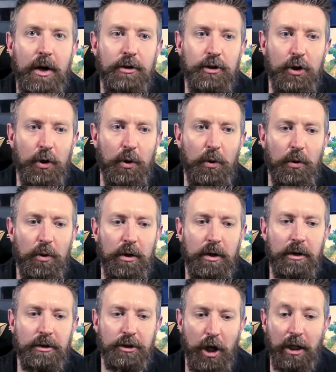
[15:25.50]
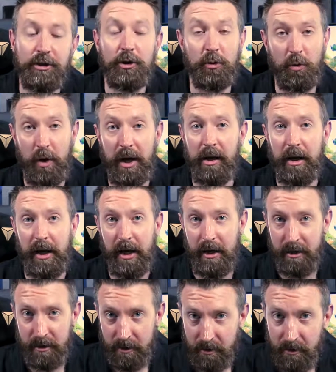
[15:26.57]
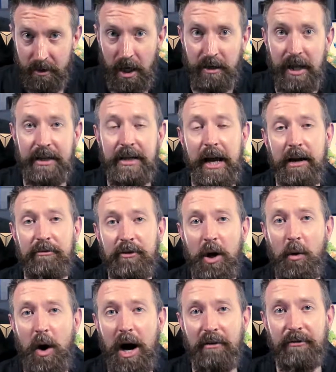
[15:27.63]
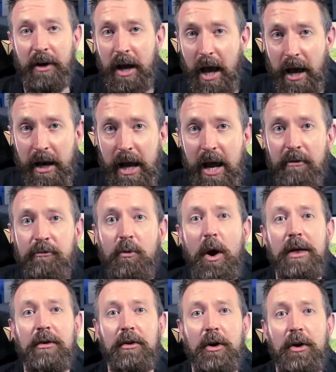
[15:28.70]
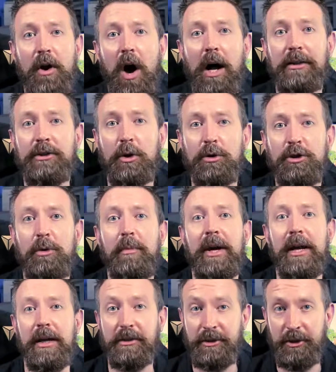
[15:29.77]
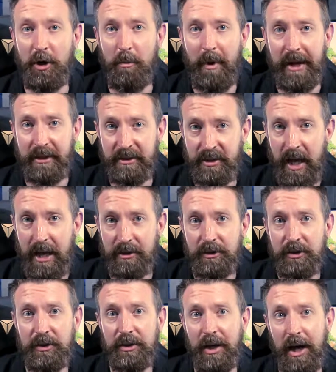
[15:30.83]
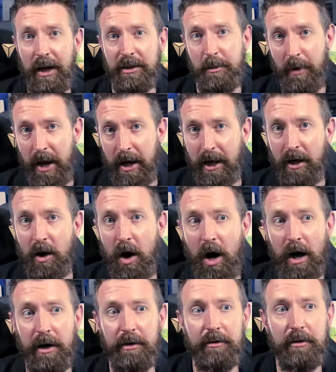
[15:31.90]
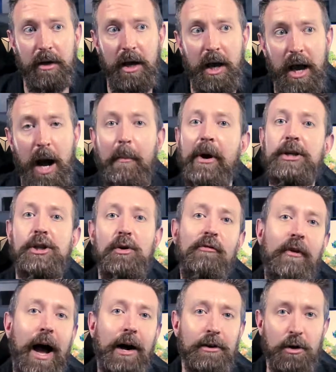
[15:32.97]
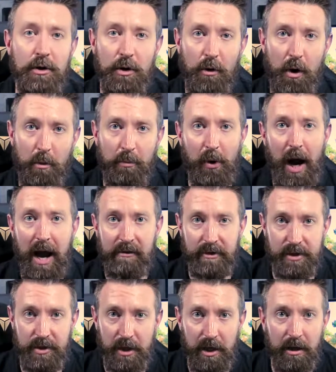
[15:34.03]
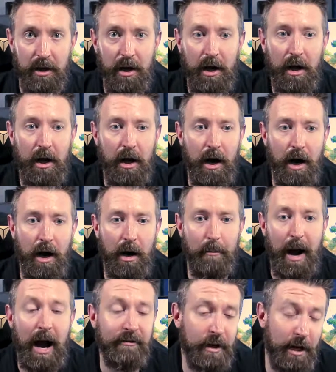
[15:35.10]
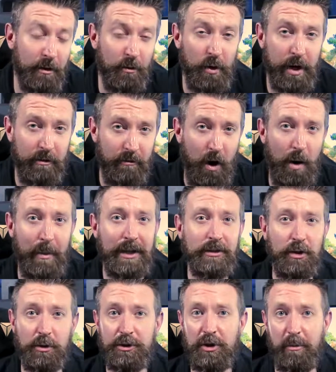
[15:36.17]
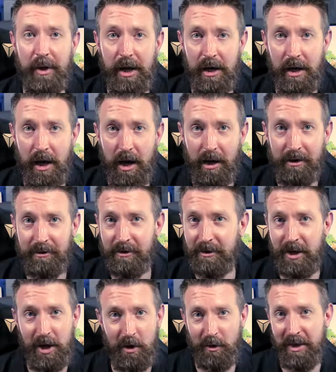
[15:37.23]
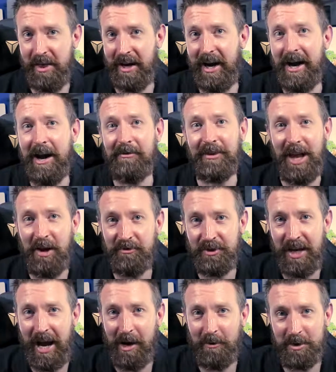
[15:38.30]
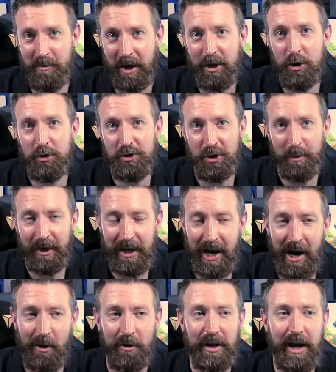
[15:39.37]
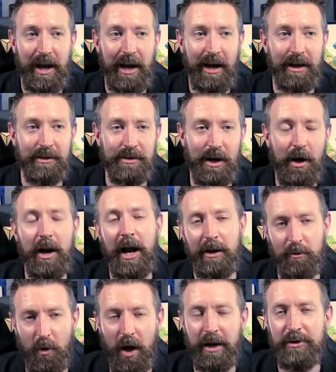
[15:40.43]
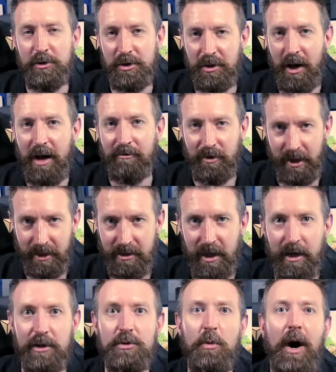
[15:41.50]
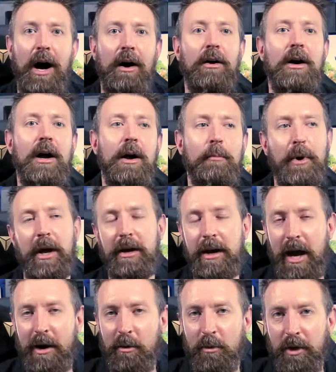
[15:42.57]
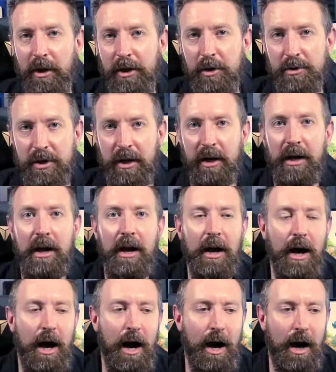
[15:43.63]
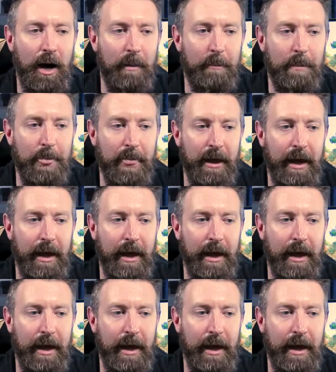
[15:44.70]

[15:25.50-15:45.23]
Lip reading: to just really cut that data flow off, and if whether or not social media still makes sense, depending on how much you value your own privacy. I've gotten rid of all my social media. The only thing I have left now is my YouTube account, and I do still have LinkedIn as well, but I don't really use it. I'm